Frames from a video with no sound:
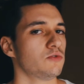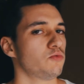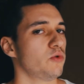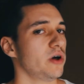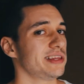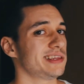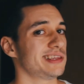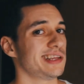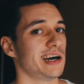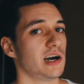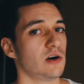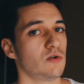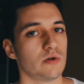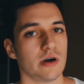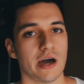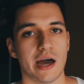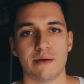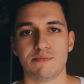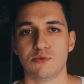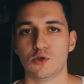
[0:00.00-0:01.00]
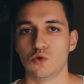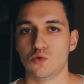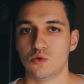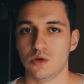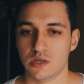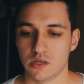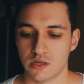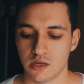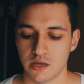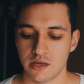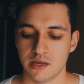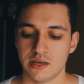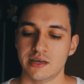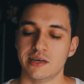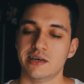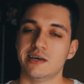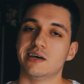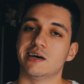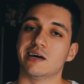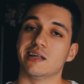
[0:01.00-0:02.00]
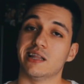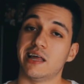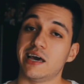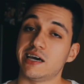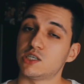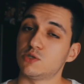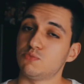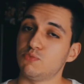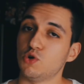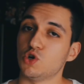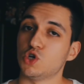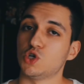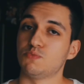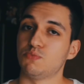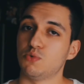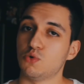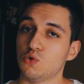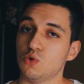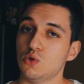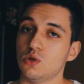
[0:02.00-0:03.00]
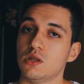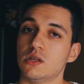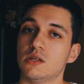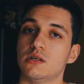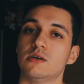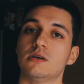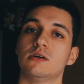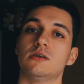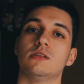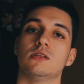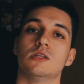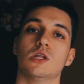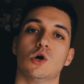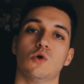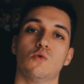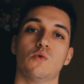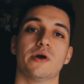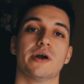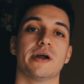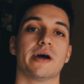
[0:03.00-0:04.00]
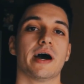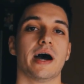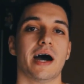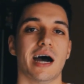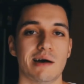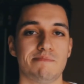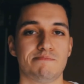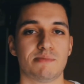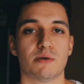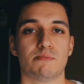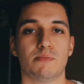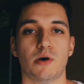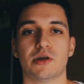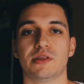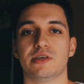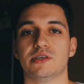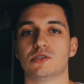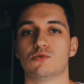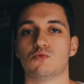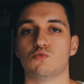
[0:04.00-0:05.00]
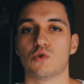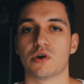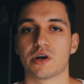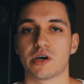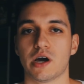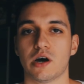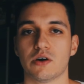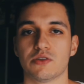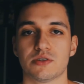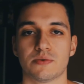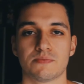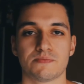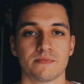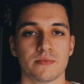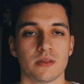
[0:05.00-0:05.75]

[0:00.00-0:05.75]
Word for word: Right now I'm doing a legs push pull lower upper bodies workout.